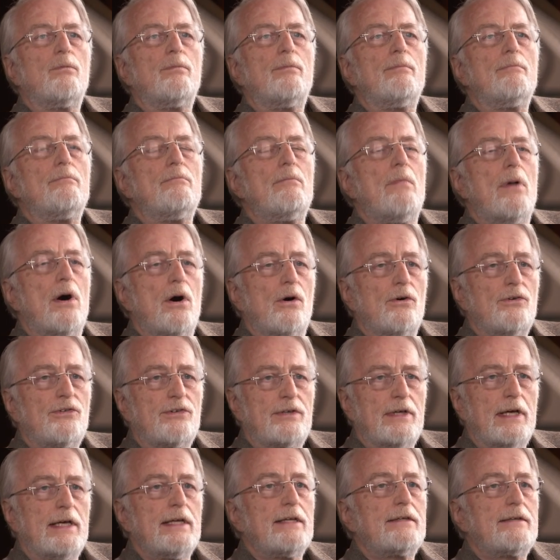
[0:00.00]

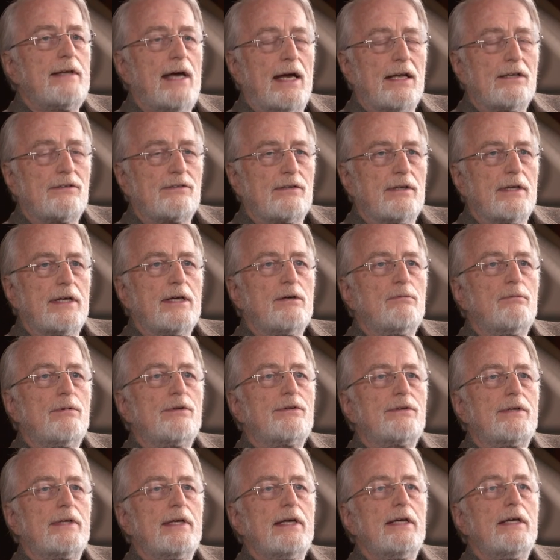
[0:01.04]
most intensely
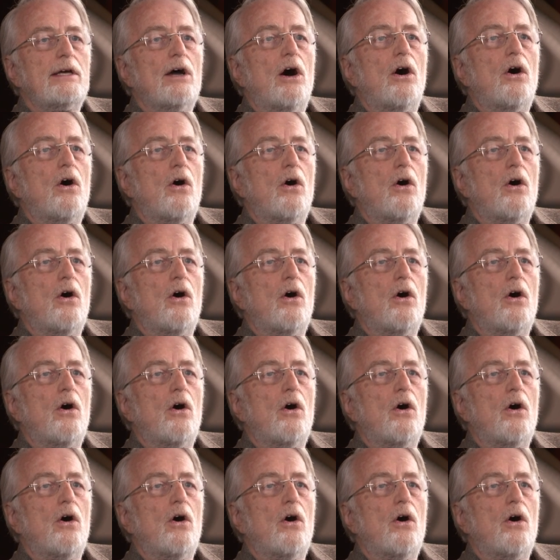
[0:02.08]
with the